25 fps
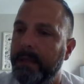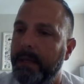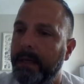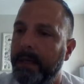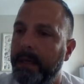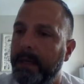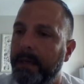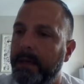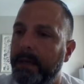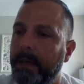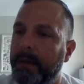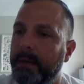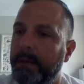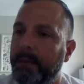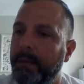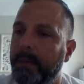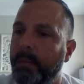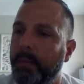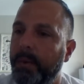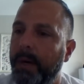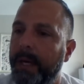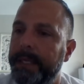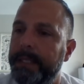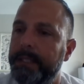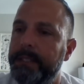uh,
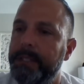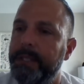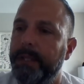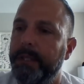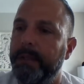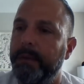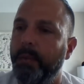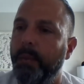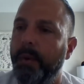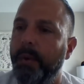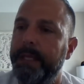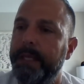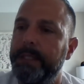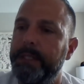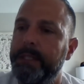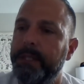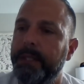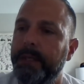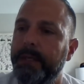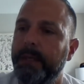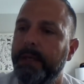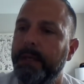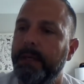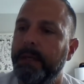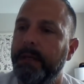what is your, what is
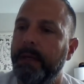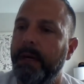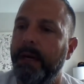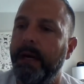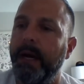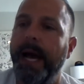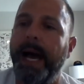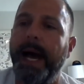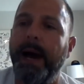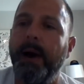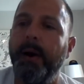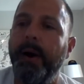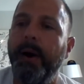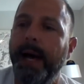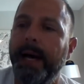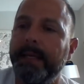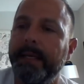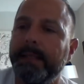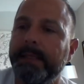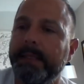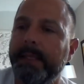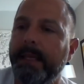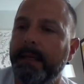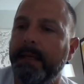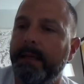your, uh, how
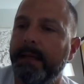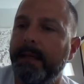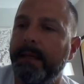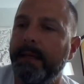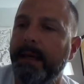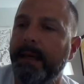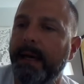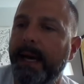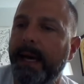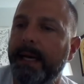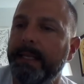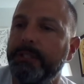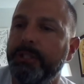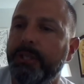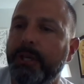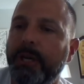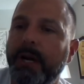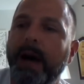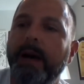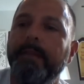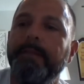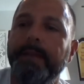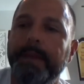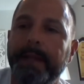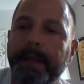has, uh, has your
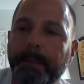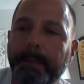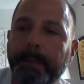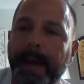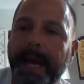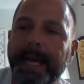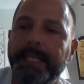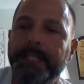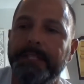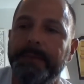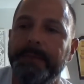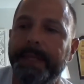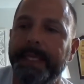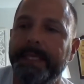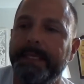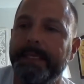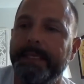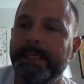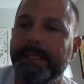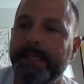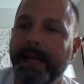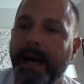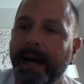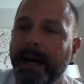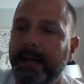conflict management
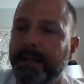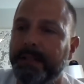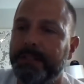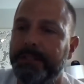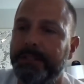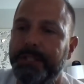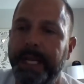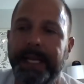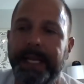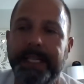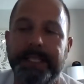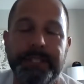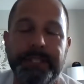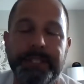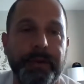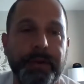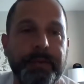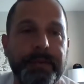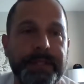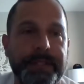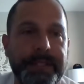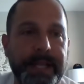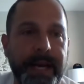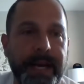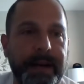style changed
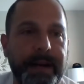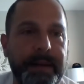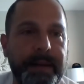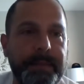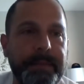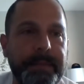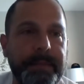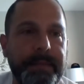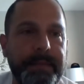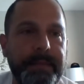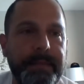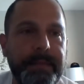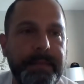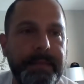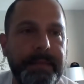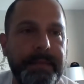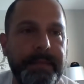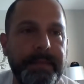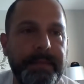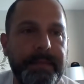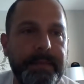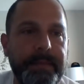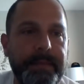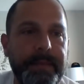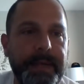over time?
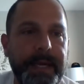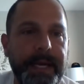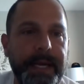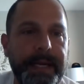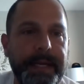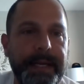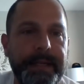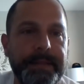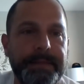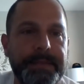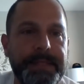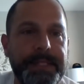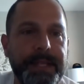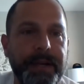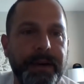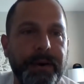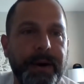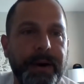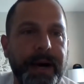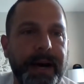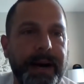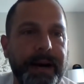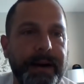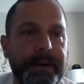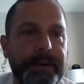And if so,
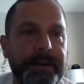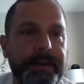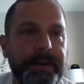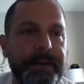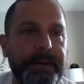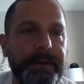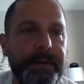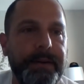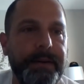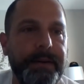how?